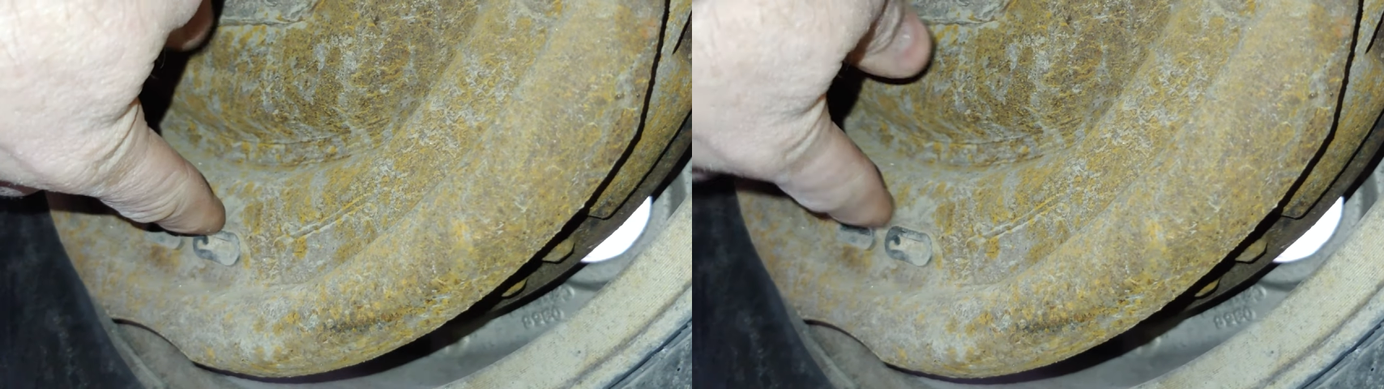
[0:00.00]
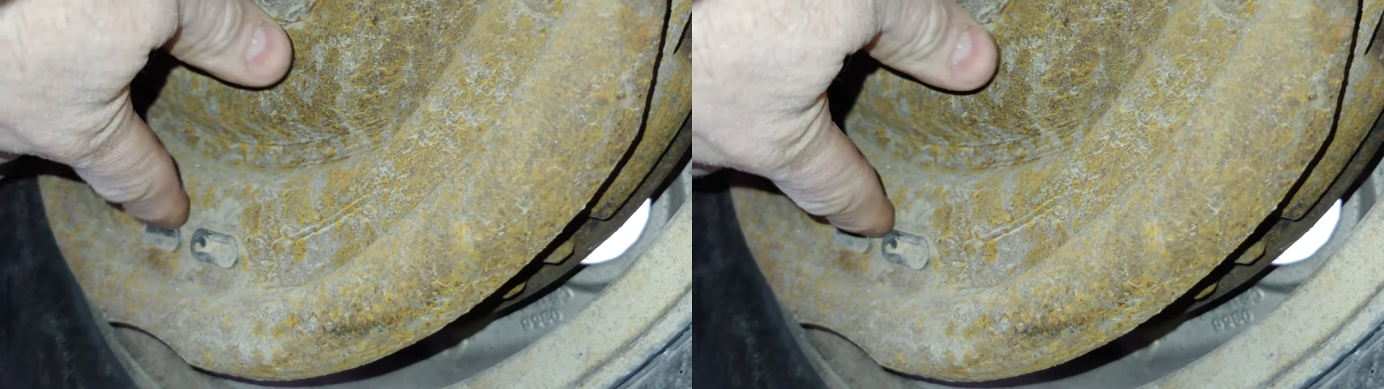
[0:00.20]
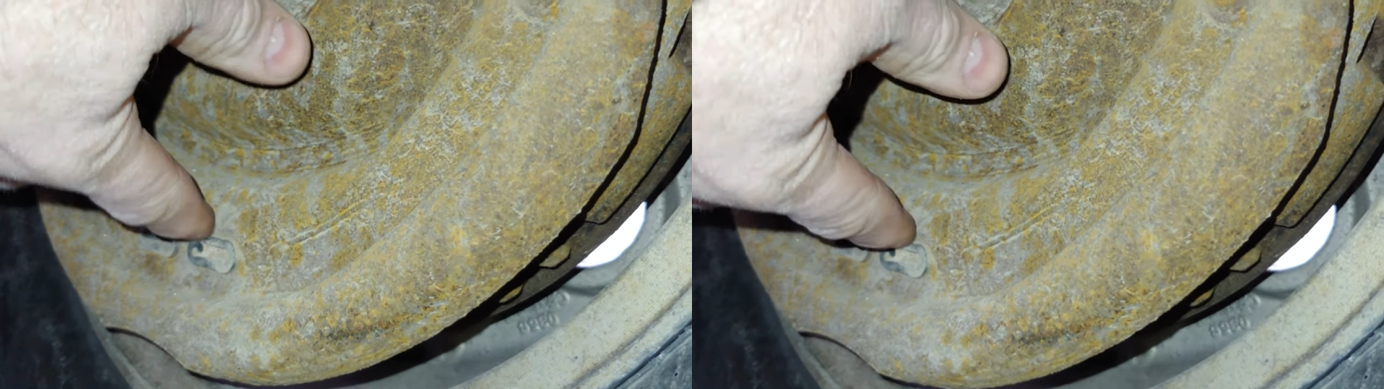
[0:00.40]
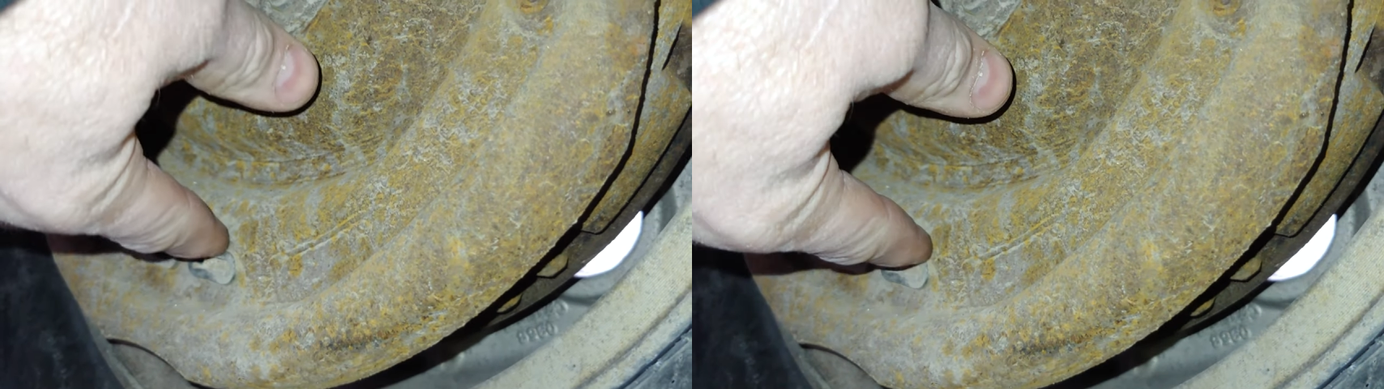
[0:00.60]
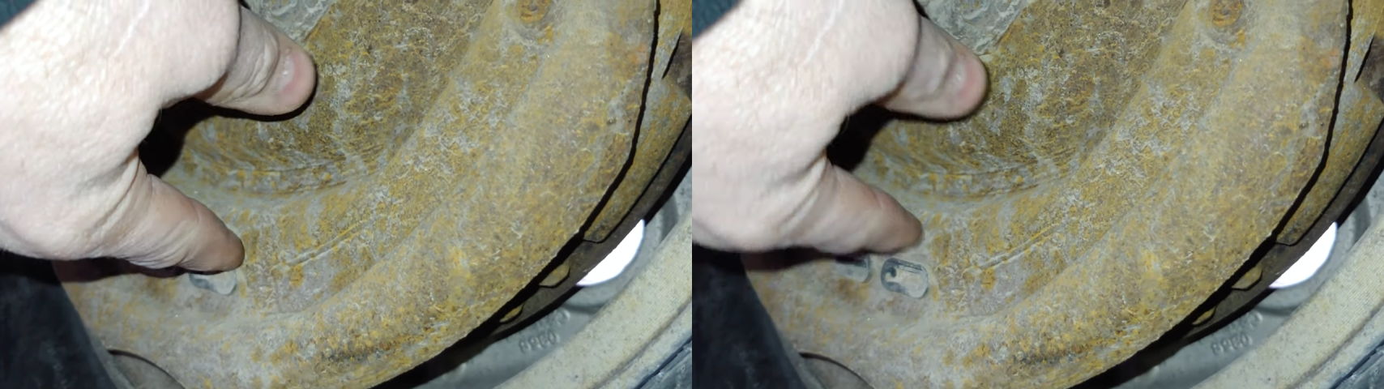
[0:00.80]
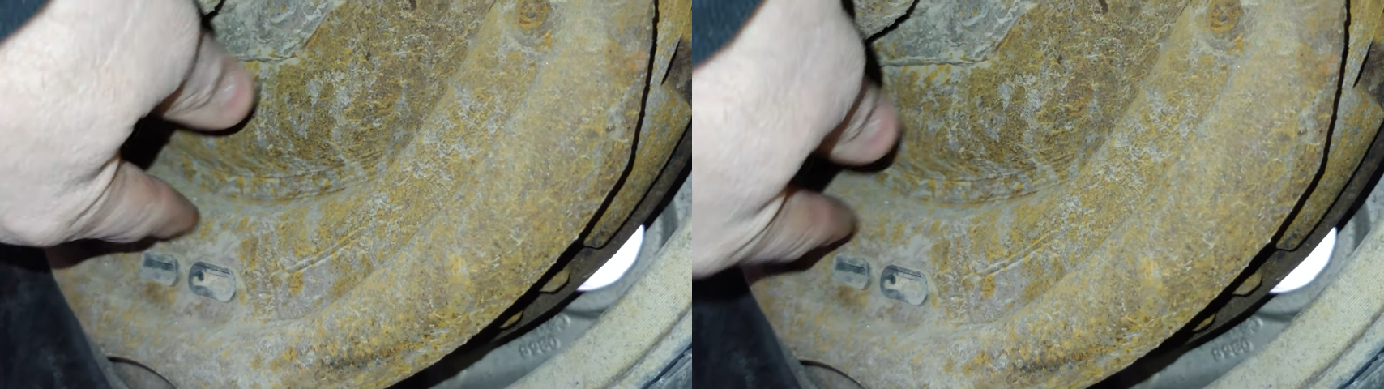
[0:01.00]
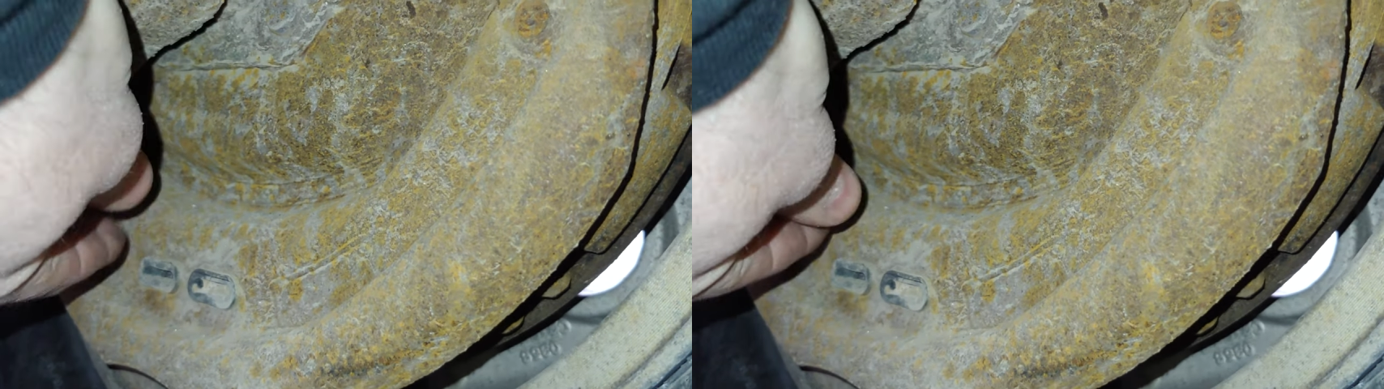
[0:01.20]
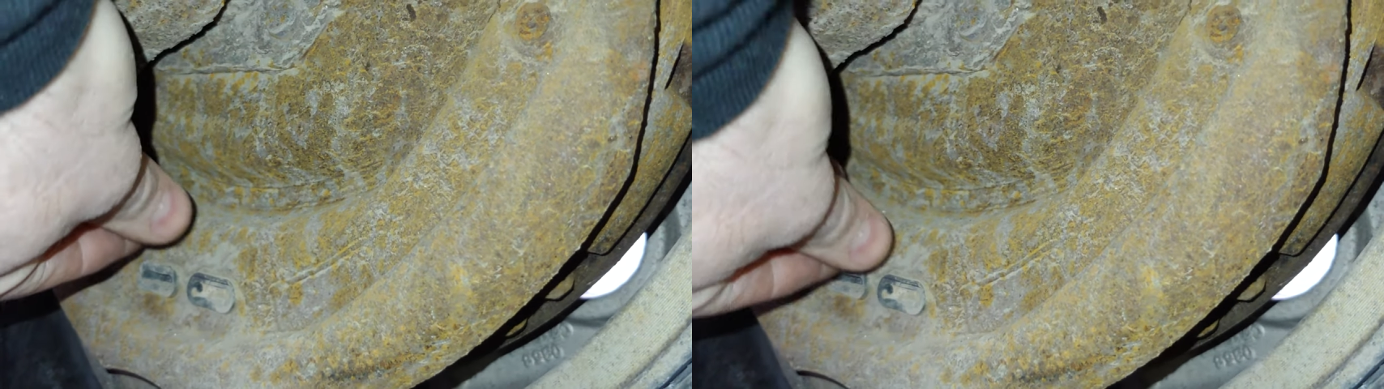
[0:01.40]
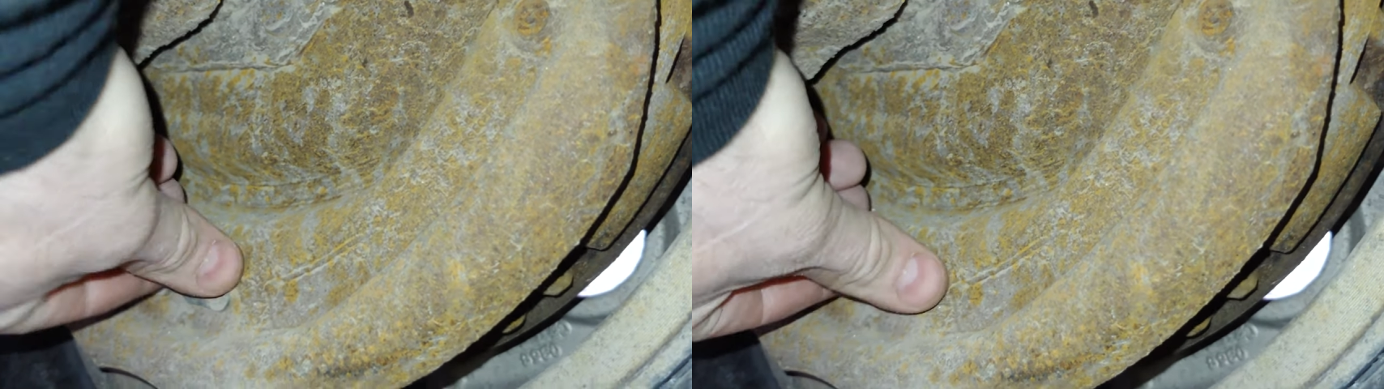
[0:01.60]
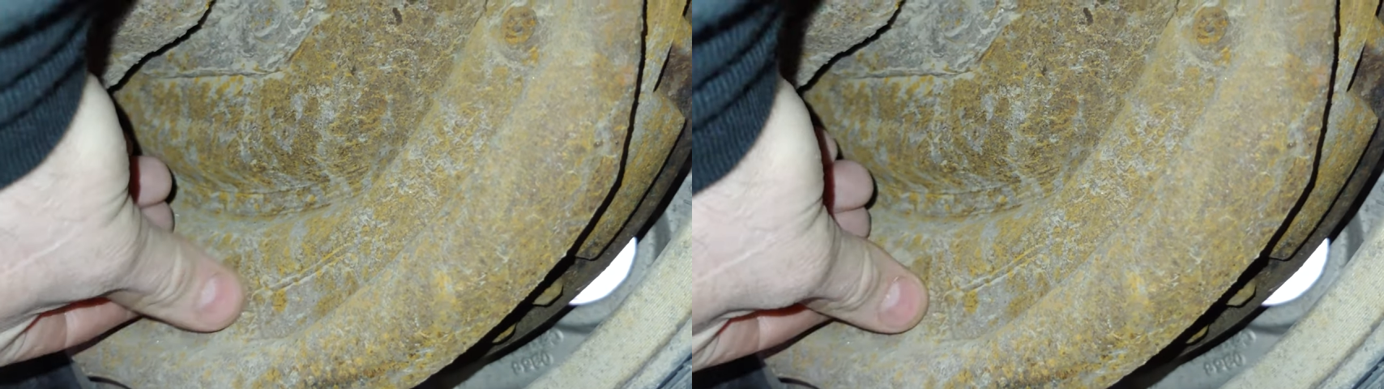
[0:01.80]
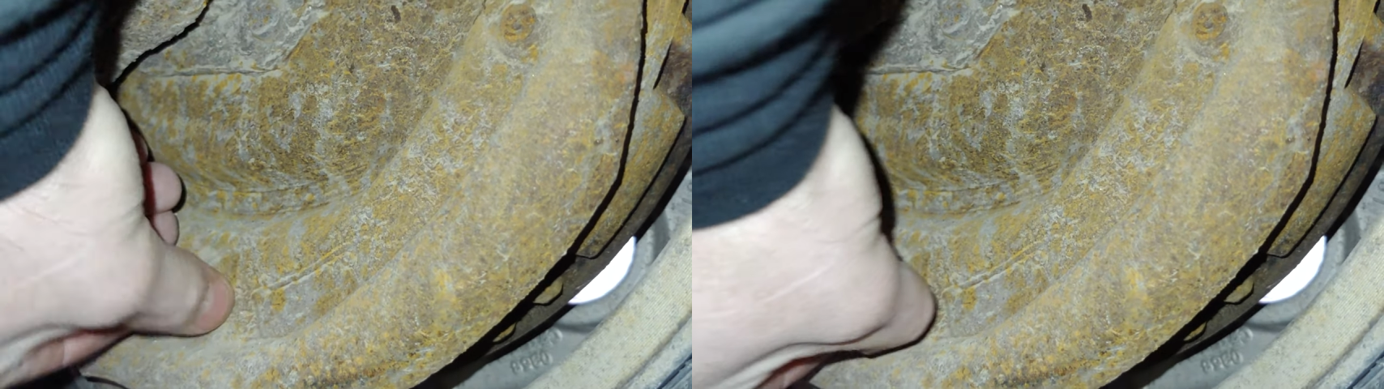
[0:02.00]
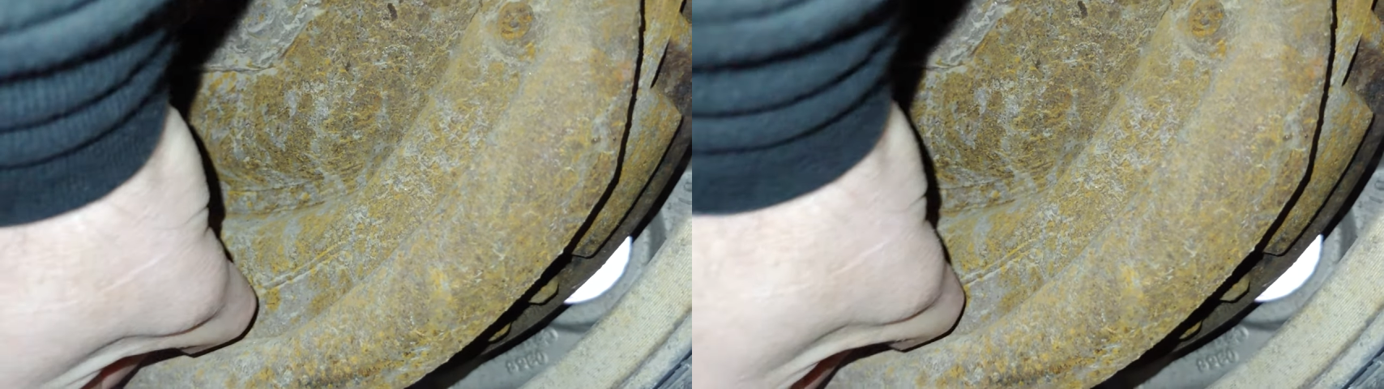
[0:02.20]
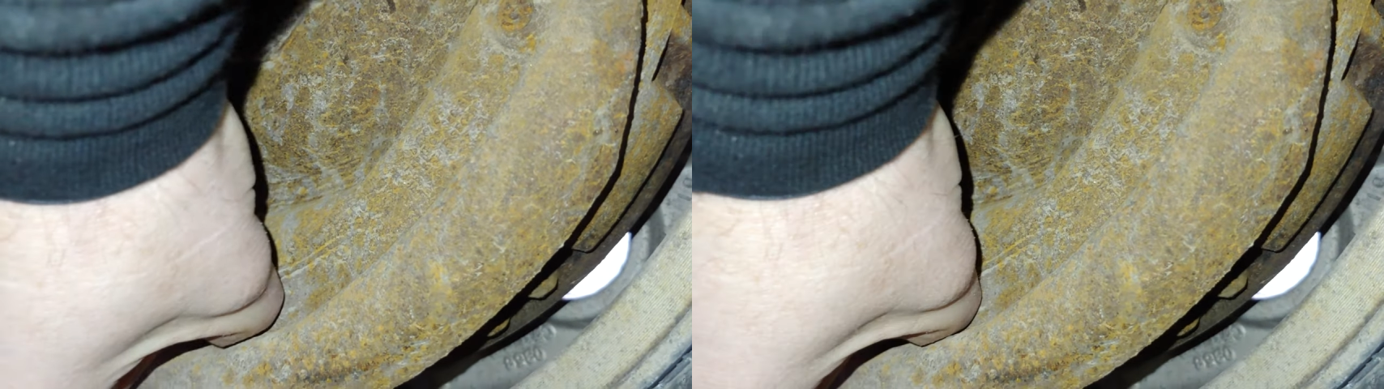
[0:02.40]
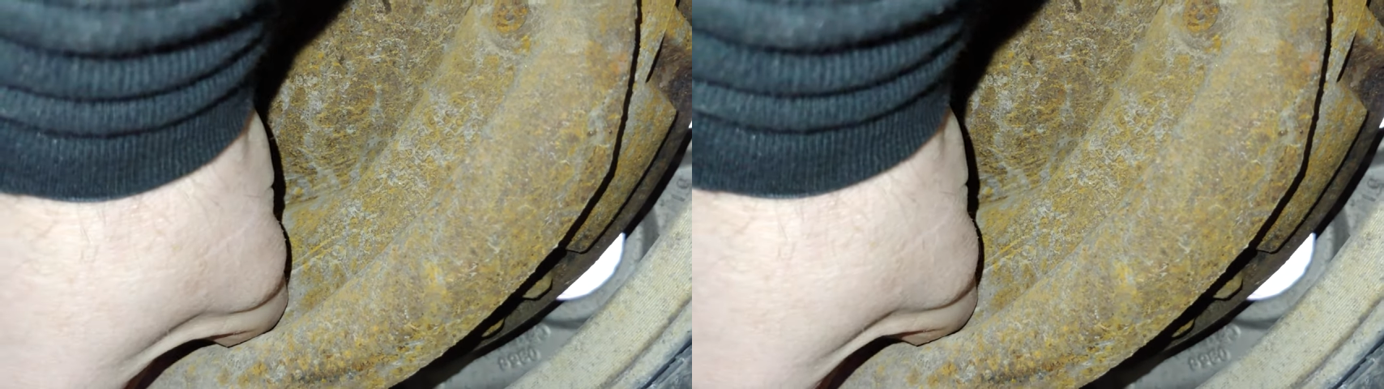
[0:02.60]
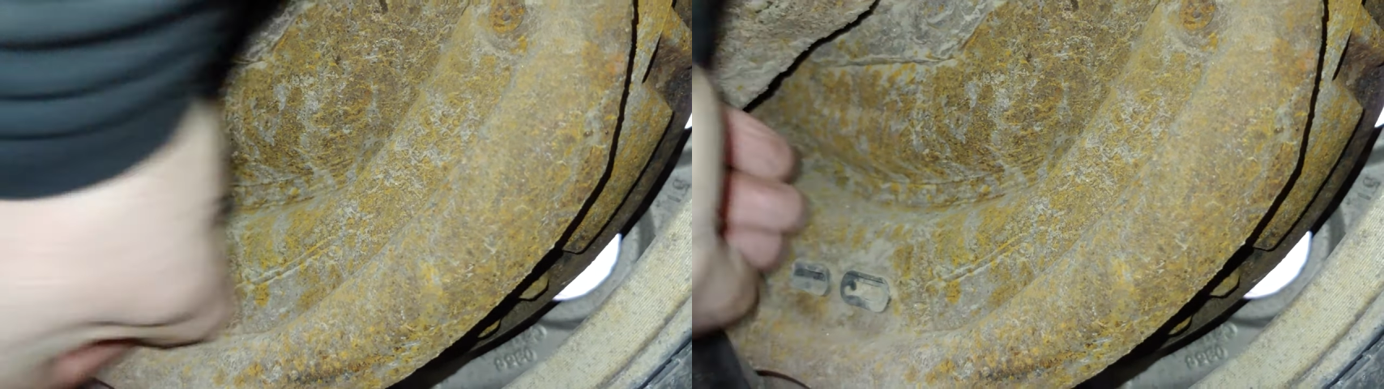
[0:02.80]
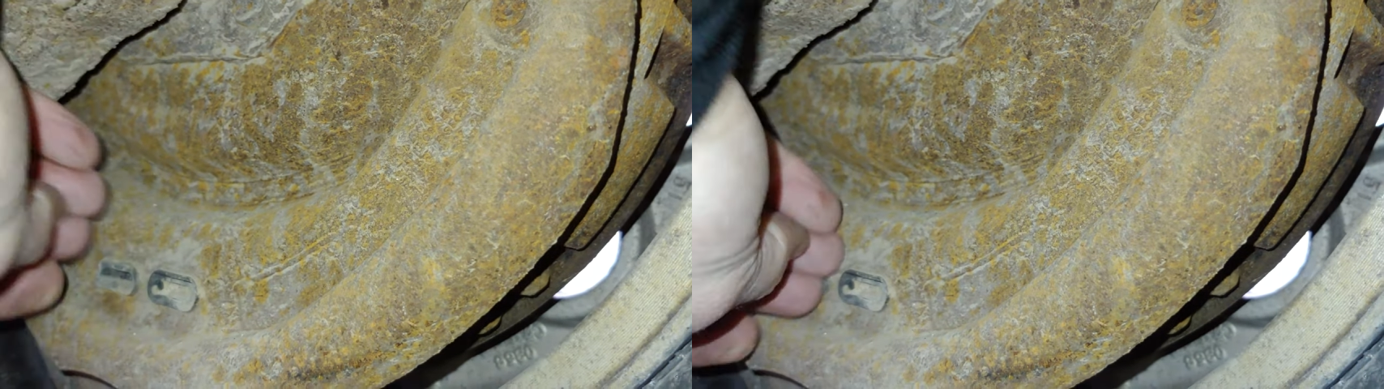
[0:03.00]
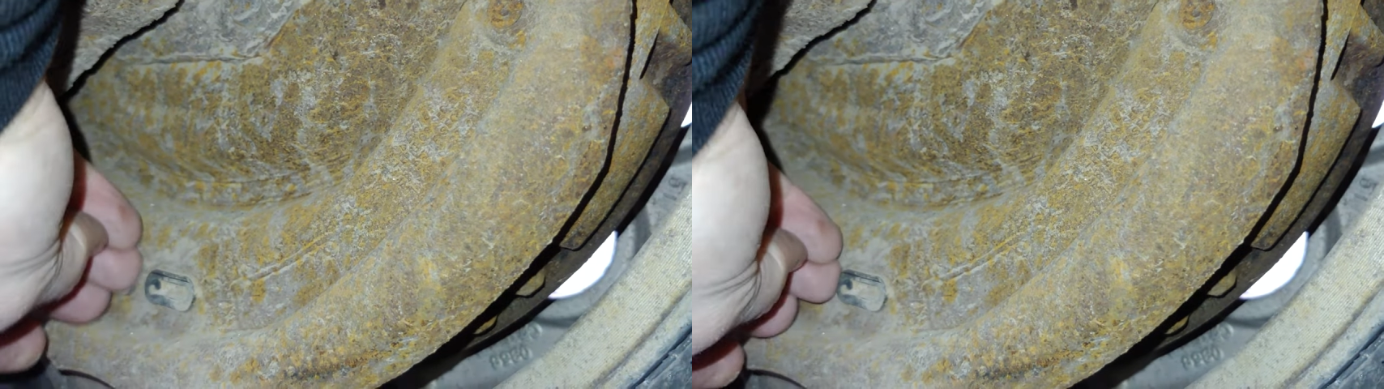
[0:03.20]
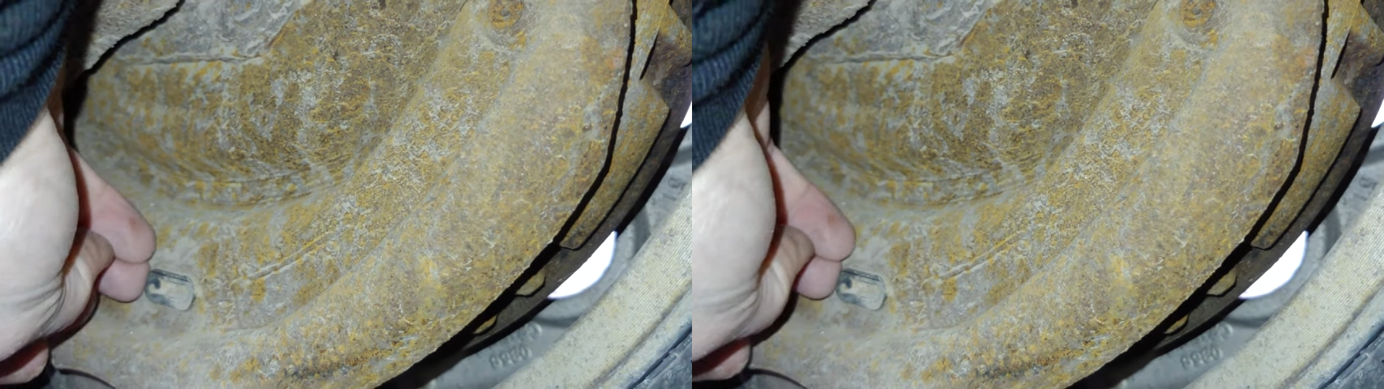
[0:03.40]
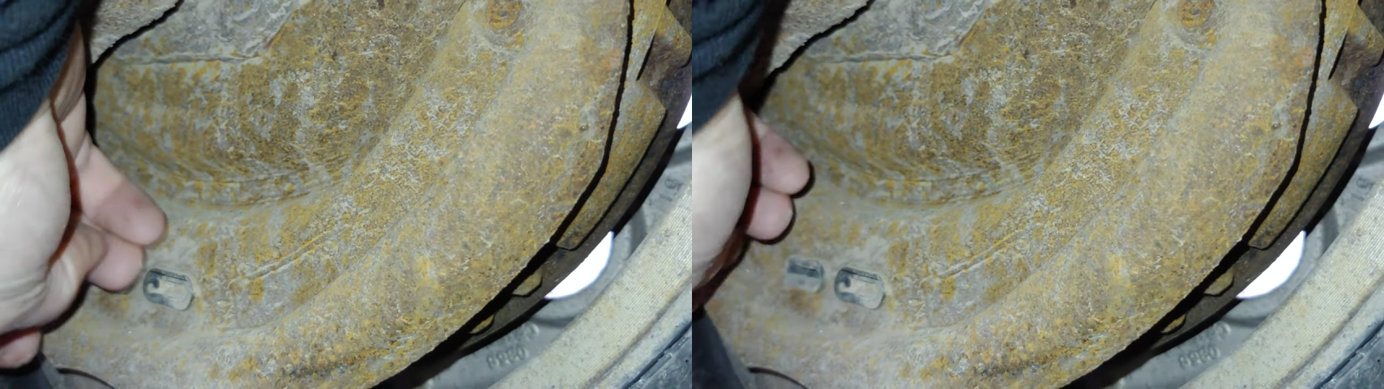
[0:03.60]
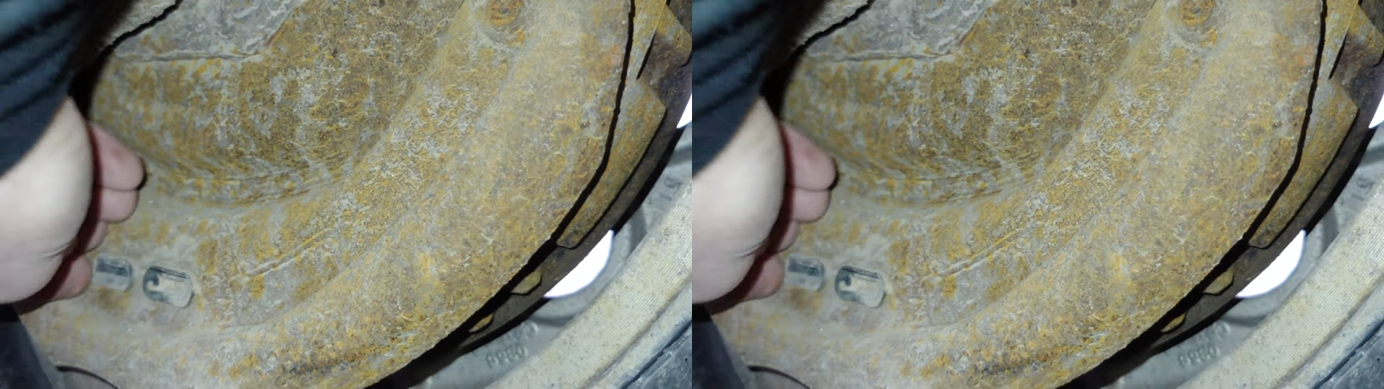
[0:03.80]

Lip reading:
(no speaker visible)